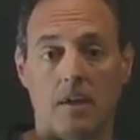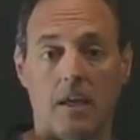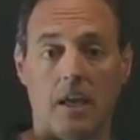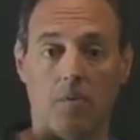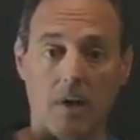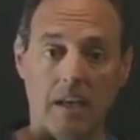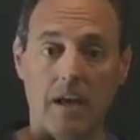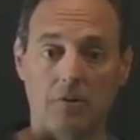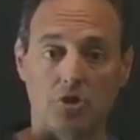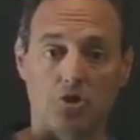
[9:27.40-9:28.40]
And right
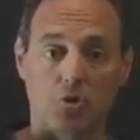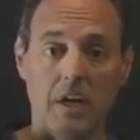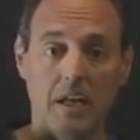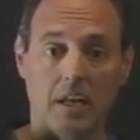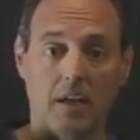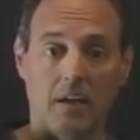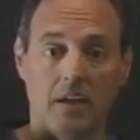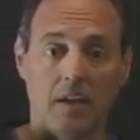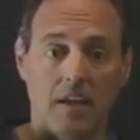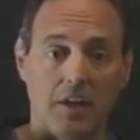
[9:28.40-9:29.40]
now it's training,
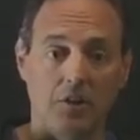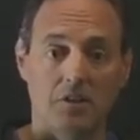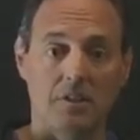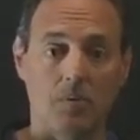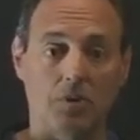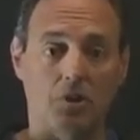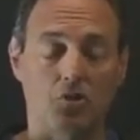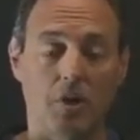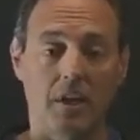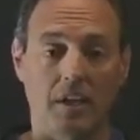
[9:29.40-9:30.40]
and you can see what the
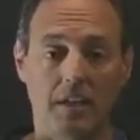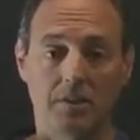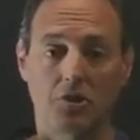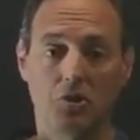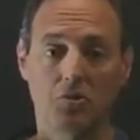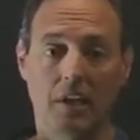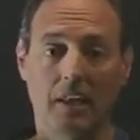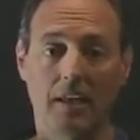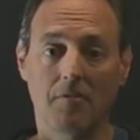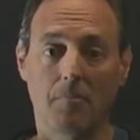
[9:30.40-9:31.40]
training is. It's using a
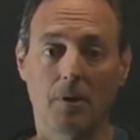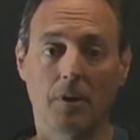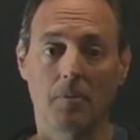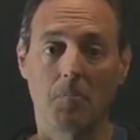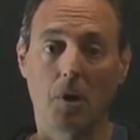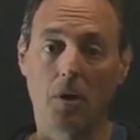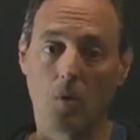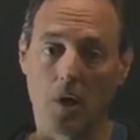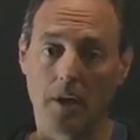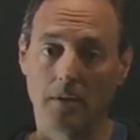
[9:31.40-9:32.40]
Levenberg
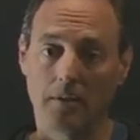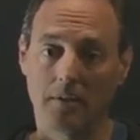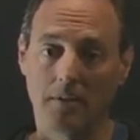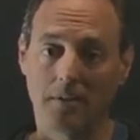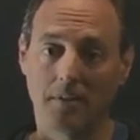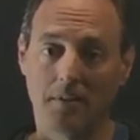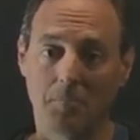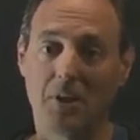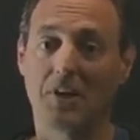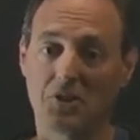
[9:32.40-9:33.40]
Marquardt
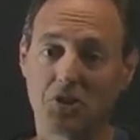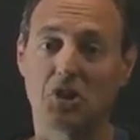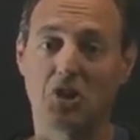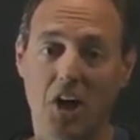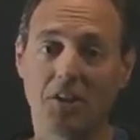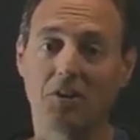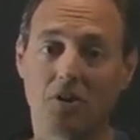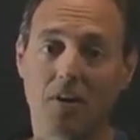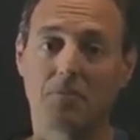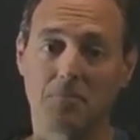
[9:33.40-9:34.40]
because it's a nonlinear
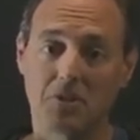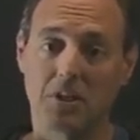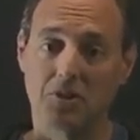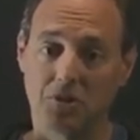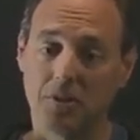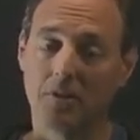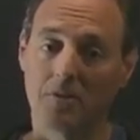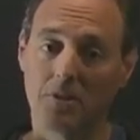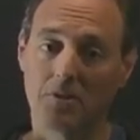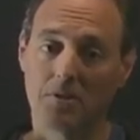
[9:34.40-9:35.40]
optimization.
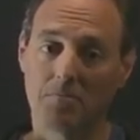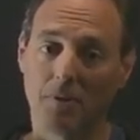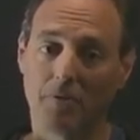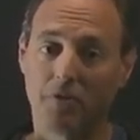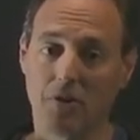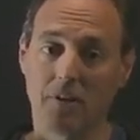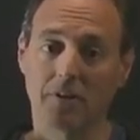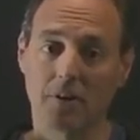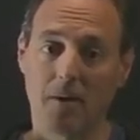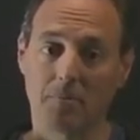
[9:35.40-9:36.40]
This is built for
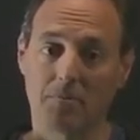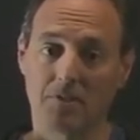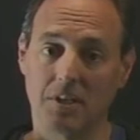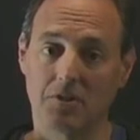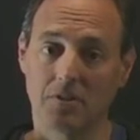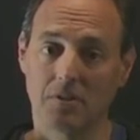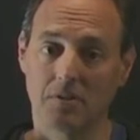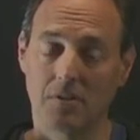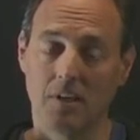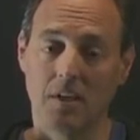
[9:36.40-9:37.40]
nonlinear
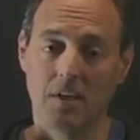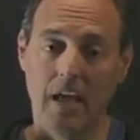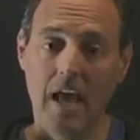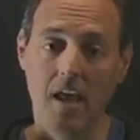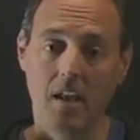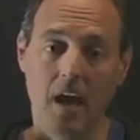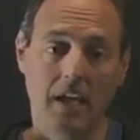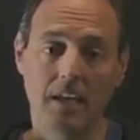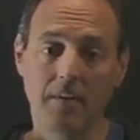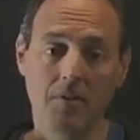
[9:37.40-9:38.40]
optimizations. And I
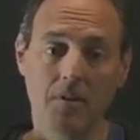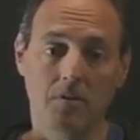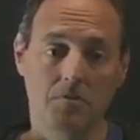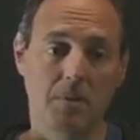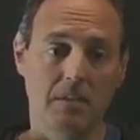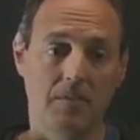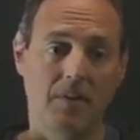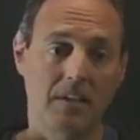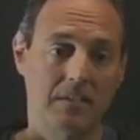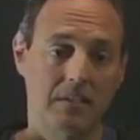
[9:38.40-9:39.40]
can even
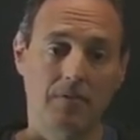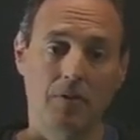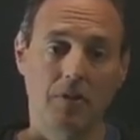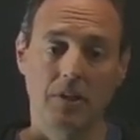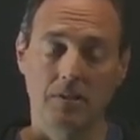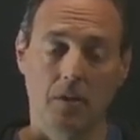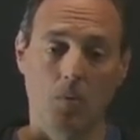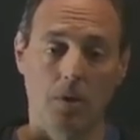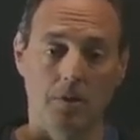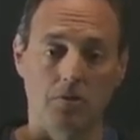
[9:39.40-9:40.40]
specify different things I
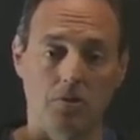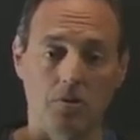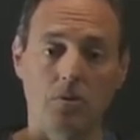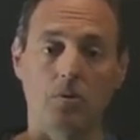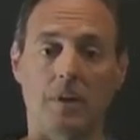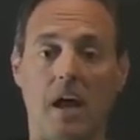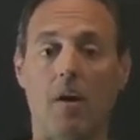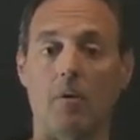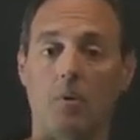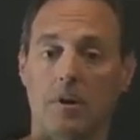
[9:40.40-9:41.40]
want it to do and how
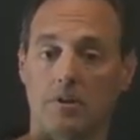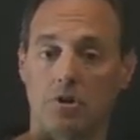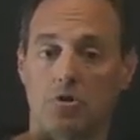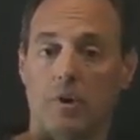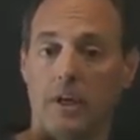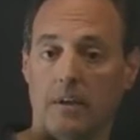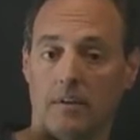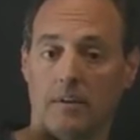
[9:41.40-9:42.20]
I want it to train.